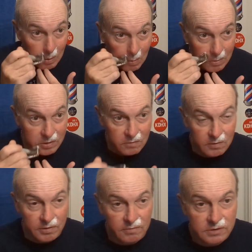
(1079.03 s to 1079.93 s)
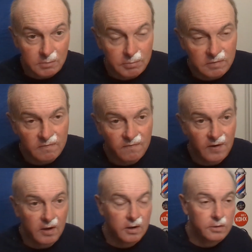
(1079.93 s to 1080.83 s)
Or anyone that was a bit
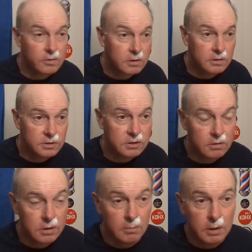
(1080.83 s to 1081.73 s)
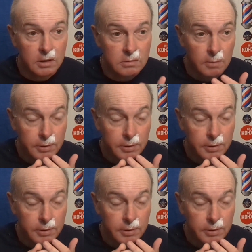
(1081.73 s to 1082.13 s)
vain or concerned about